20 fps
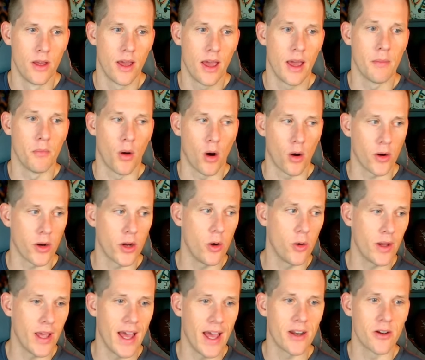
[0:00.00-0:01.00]
and Mario
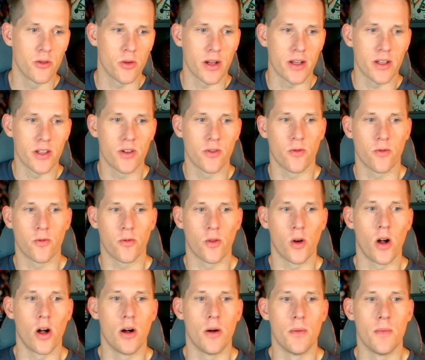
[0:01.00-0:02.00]
Kendricks
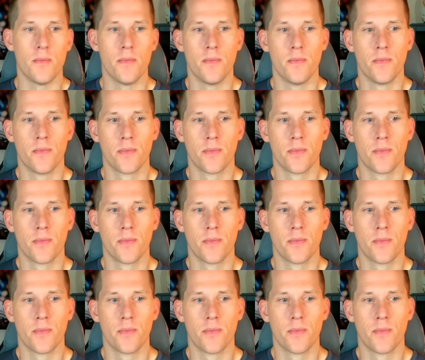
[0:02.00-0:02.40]
from